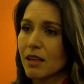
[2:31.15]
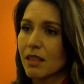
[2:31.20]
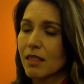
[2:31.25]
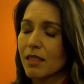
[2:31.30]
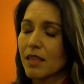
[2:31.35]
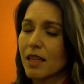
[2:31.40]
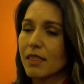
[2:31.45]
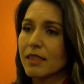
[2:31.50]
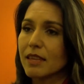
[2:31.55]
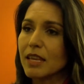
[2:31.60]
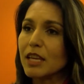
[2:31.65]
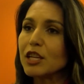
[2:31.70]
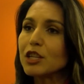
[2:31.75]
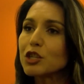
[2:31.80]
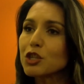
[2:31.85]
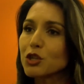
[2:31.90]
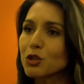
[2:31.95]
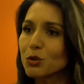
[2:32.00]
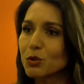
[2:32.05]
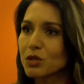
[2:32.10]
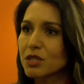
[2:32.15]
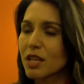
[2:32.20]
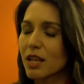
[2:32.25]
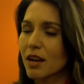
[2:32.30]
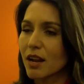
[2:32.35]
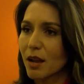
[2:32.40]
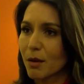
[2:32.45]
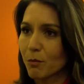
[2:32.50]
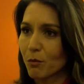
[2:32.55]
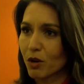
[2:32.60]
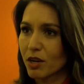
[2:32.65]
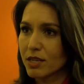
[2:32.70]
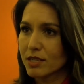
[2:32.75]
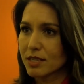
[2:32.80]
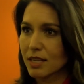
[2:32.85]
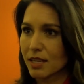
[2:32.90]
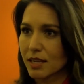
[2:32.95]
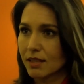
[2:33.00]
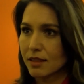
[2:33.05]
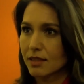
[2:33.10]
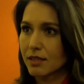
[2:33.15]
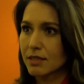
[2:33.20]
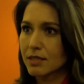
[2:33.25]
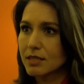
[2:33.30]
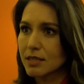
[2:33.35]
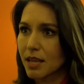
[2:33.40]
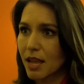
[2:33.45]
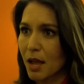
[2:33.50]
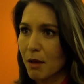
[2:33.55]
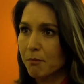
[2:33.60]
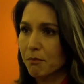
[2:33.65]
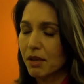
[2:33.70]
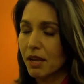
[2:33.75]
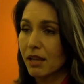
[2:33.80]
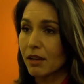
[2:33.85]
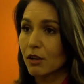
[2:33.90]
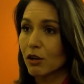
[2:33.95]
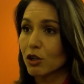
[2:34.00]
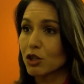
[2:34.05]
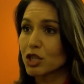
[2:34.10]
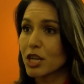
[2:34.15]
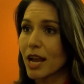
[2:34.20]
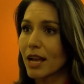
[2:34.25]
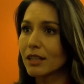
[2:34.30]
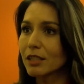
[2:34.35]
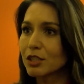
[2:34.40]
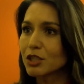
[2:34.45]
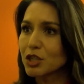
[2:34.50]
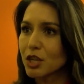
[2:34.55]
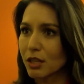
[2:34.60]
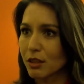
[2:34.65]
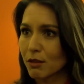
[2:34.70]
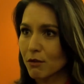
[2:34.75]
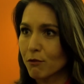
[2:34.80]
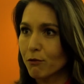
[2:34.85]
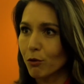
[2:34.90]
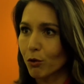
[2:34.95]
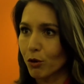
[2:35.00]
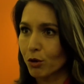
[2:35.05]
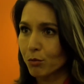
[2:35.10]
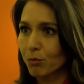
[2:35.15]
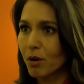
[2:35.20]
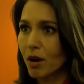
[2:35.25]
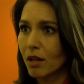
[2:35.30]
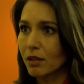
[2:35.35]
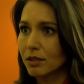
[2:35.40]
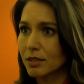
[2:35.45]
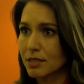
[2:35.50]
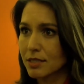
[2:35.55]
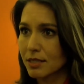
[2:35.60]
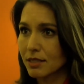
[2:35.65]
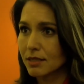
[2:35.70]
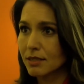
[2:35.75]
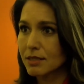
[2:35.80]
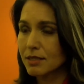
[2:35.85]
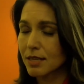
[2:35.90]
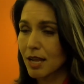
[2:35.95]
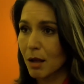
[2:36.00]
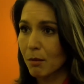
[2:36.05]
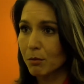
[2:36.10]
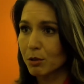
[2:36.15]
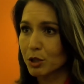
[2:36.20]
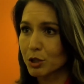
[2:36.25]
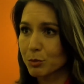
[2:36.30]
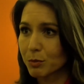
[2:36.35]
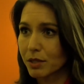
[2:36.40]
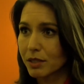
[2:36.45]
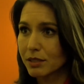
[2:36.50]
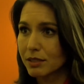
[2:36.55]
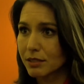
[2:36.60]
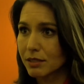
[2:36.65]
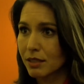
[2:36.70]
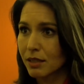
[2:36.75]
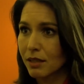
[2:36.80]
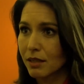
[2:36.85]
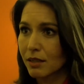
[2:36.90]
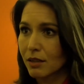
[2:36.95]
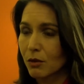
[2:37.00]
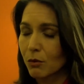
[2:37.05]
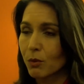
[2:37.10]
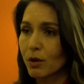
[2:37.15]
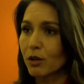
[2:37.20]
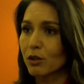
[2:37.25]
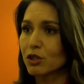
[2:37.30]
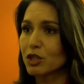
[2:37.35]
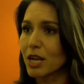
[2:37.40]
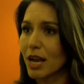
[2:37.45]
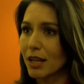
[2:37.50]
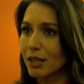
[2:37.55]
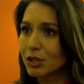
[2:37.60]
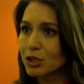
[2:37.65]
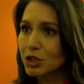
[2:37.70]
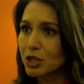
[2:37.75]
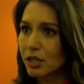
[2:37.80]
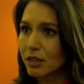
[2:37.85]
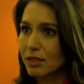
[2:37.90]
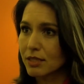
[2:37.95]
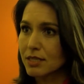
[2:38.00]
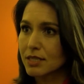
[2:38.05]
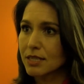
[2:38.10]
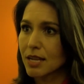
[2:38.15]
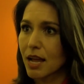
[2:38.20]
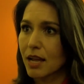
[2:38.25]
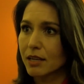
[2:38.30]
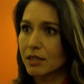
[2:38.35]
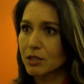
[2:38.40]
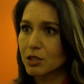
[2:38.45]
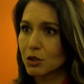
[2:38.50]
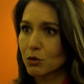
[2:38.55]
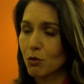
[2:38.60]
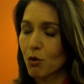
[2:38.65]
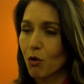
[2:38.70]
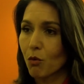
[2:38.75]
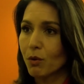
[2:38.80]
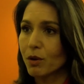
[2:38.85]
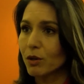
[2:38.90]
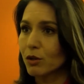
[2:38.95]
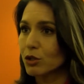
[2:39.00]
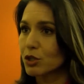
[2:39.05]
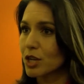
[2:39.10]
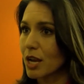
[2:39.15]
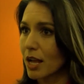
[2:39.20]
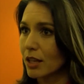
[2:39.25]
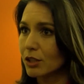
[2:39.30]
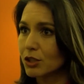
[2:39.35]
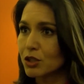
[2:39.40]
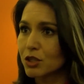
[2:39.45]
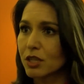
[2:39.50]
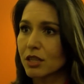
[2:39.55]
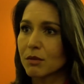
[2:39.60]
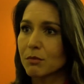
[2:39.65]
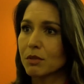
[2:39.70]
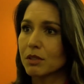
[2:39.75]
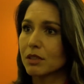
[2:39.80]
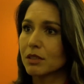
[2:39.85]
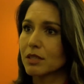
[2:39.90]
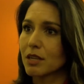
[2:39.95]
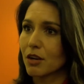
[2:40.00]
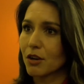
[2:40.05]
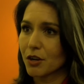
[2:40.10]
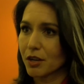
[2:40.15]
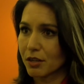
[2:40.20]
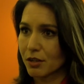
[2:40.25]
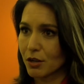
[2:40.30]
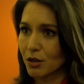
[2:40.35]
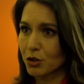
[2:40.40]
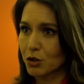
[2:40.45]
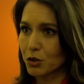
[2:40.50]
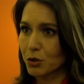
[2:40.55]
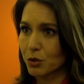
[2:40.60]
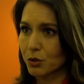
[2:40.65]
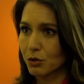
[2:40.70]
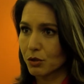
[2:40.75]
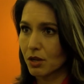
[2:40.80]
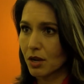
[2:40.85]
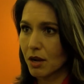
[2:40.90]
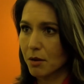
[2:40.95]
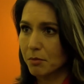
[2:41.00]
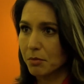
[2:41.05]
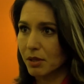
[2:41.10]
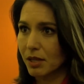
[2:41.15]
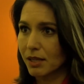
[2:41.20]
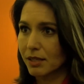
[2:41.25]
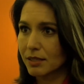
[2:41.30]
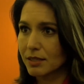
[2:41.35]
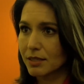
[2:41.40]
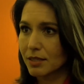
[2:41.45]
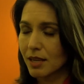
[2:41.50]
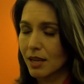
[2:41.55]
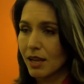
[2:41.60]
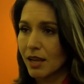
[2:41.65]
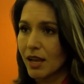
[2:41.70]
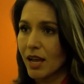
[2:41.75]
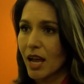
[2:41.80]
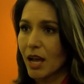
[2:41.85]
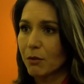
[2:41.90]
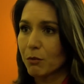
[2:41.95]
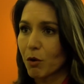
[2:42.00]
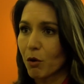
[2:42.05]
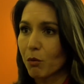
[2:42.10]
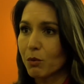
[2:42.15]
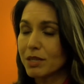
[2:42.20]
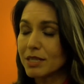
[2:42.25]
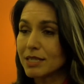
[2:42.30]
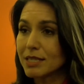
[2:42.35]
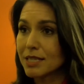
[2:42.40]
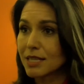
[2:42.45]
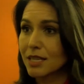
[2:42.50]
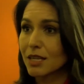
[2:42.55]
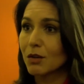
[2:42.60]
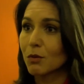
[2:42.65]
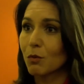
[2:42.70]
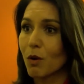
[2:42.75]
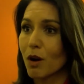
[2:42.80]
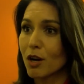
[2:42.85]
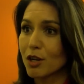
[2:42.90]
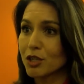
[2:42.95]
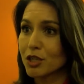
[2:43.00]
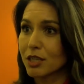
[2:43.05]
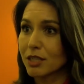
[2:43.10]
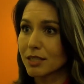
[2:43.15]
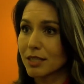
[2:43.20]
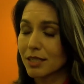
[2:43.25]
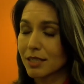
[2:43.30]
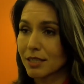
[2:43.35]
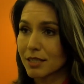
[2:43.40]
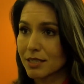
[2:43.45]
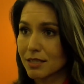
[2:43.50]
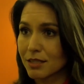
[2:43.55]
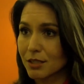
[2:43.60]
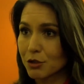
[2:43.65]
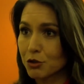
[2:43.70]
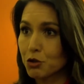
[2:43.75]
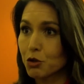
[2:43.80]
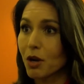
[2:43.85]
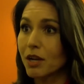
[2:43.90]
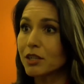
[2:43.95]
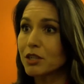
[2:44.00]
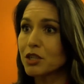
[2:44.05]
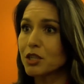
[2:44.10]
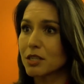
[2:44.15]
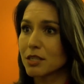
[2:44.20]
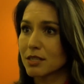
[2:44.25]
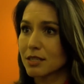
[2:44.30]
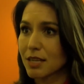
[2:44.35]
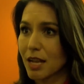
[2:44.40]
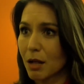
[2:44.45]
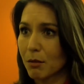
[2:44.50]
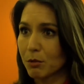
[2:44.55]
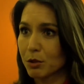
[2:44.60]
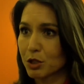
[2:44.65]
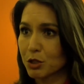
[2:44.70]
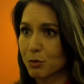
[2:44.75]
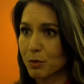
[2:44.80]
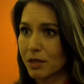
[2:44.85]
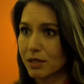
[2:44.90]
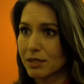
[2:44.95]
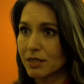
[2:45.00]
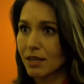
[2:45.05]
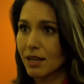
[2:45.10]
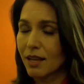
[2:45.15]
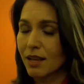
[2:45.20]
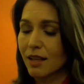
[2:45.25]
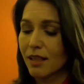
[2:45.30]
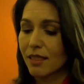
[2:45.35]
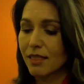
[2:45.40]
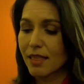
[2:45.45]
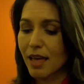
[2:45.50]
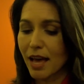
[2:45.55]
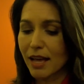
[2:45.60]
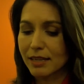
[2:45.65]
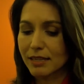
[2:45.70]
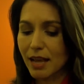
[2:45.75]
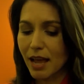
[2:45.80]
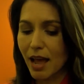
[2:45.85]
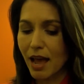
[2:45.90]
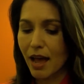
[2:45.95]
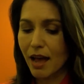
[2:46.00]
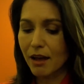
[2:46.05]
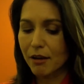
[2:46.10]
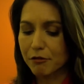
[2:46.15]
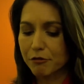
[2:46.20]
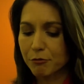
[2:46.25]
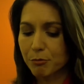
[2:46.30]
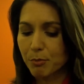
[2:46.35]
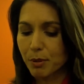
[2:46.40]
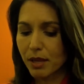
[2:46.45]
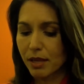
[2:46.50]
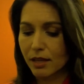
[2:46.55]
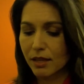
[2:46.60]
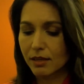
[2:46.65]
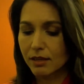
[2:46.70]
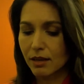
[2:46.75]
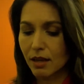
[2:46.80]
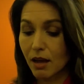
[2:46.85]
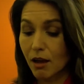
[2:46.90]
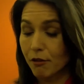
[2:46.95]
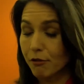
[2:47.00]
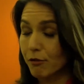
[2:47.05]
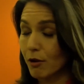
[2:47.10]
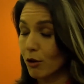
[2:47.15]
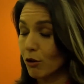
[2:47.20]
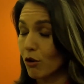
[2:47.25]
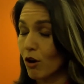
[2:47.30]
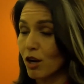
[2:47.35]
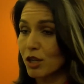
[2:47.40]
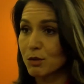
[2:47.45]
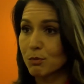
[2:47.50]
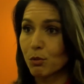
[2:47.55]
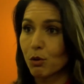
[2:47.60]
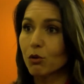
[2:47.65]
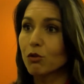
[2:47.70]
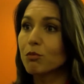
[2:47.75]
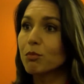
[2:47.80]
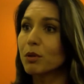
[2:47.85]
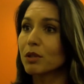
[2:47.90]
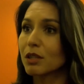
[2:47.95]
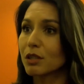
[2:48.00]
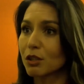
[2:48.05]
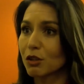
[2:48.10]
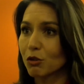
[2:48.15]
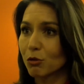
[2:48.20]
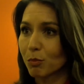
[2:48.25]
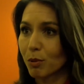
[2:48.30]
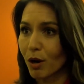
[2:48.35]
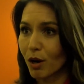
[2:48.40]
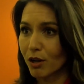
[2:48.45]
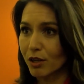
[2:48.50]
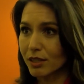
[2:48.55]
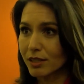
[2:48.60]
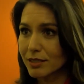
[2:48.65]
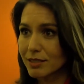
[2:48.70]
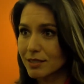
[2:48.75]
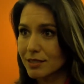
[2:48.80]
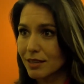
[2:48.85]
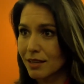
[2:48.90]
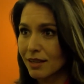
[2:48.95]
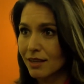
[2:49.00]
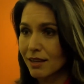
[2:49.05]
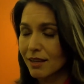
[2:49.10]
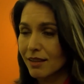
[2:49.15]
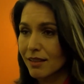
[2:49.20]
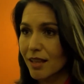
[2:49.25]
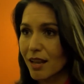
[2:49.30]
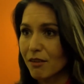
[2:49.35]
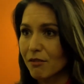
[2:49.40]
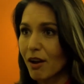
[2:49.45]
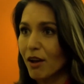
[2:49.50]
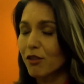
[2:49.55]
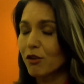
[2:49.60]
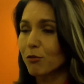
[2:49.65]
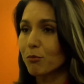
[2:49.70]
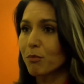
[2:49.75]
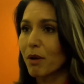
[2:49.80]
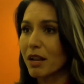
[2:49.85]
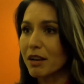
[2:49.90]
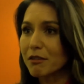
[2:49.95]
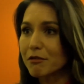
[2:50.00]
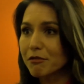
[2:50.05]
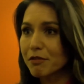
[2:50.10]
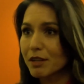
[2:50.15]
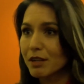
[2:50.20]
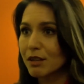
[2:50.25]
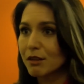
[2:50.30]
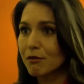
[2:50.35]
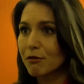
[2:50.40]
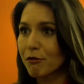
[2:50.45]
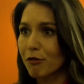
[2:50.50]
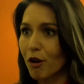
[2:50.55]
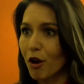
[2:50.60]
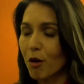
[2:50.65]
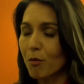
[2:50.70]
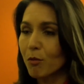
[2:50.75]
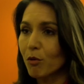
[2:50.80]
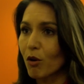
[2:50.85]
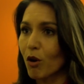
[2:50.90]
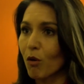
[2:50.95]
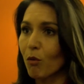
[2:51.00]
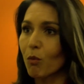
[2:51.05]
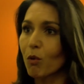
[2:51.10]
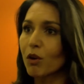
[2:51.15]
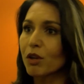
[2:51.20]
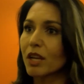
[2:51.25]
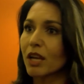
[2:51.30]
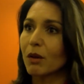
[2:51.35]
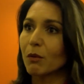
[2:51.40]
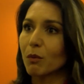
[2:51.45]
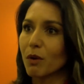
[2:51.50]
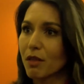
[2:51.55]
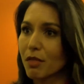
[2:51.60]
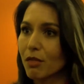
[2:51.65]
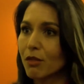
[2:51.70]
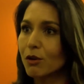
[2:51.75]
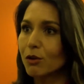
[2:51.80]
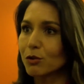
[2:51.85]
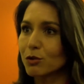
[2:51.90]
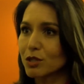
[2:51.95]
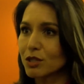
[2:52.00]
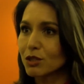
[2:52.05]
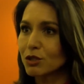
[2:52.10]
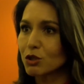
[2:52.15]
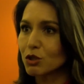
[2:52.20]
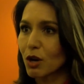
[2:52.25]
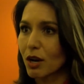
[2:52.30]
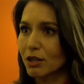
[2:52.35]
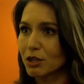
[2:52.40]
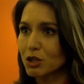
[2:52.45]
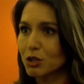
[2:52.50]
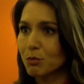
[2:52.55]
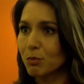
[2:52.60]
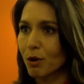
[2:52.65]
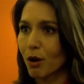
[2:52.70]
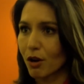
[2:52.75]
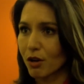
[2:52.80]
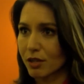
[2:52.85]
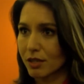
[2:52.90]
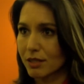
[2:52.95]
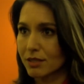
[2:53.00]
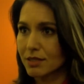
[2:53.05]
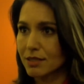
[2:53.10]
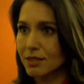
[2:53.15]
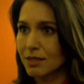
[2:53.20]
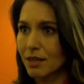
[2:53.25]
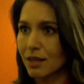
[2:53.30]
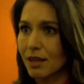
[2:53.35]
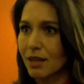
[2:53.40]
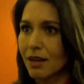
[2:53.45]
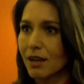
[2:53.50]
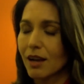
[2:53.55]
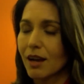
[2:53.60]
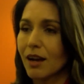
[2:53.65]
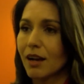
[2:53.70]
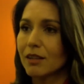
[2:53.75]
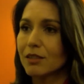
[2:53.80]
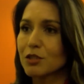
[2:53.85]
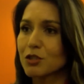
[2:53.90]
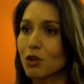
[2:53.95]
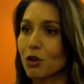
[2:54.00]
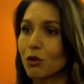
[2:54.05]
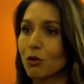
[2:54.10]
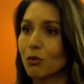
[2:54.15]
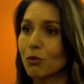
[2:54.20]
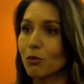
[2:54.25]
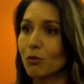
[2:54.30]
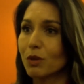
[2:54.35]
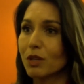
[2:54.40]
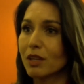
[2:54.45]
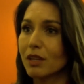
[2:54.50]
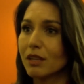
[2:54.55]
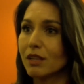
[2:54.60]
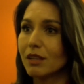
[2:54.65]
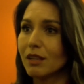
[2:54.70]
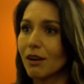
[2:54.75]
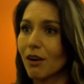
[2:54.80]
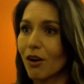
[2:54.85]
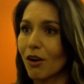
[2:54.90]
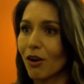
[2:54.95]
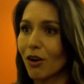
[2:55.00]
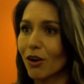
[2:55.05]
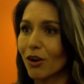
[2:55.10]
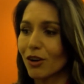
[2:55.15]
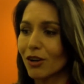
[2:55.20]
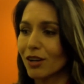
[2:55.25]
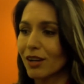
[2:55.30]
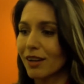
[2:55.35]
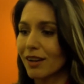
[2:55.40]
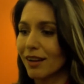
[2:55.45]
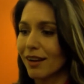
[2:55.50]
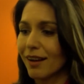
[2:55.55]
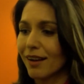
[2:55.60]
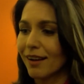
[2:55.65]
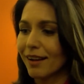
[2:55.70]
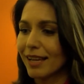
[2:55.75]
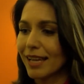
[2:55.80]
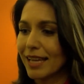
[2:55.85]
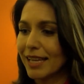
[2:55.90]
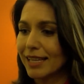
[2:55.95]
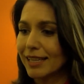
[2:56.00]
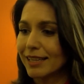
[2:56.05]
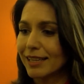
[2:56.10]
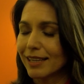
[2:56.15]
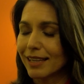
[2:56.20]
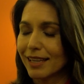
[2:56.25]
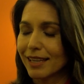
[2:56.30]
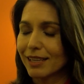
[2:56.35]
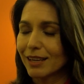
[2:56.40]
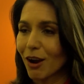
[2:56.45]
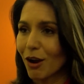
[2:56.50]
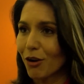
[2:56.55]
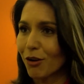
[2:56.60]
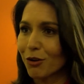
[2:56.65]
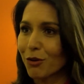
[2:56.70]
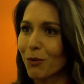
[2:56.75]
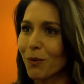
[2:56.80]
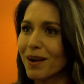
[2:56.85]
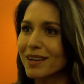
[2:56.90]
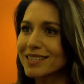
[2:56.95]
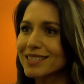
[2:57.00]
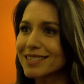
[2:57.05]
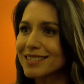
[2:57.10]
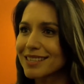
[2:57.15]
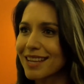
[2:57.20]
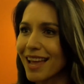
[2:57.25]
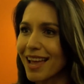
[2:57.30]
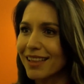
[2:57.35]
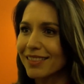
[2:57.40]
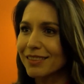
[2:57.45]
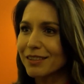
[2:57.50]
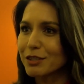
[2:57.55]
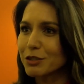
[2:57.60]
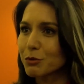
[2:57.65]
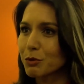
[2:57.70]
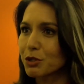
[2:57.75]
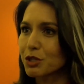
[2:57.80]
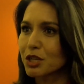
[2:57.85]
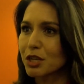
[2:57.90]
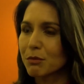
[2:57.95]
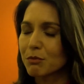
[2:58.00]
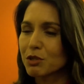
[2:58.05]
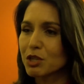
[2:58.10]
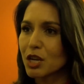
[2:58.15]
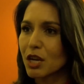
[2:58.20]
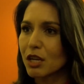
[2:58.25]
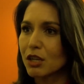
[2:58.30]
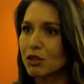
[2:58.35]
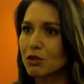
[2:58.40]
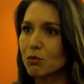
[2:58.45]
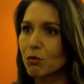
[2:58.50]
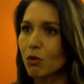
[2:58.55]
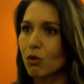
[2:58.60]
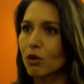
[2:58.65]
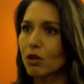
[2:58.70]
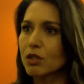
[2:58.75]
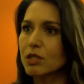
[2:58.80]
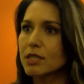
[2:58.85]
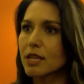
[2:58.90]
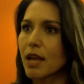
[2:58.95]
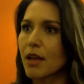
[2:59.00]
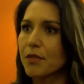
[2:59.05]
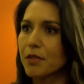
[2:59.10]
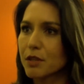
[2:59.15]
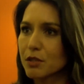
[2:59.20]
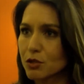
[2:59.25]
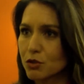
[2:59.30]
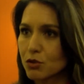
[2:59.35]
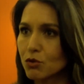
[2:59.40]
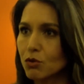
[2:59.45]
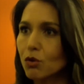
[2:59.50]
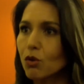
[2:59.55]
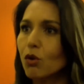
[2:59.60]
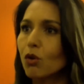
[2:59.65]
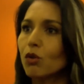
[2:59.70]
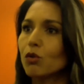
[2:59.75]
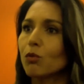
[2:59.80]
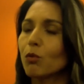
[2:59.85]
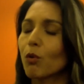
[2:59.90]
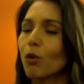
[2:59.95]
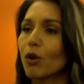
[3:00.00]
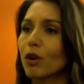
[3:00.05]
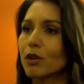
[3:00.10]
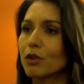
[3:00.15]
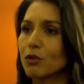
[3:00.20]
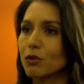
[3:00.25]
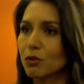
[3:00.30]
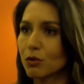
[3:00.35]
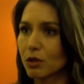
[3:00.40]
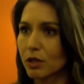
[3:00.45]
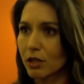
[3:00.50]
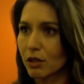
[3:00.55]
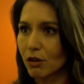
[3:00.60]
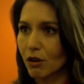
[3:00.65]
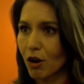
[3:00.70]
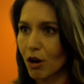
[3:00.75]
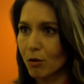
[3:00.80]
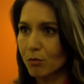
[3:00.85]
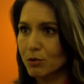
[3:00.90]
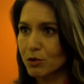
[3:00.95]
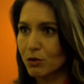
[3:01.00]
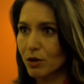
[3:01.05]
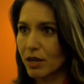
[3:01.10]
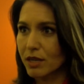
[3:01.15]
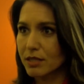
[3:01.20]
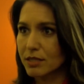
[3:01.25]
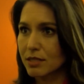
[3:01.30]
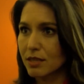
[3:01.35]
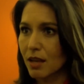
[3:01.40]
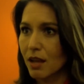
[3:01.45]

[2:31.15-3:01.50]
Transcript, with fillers: That the issues that I'm raising in this campaign are challenging the foreign policy establishment. We are challenging the status quo. We are challenging the military industrial complex. And what we see in Washington is an entrenched establishment that have been uh, across both political parties that have either benefited from or are working with those entrenched parties. Uh, so we are uh, in in our quest to end these regime change wars, to end this new Cold War and nuclear arms race.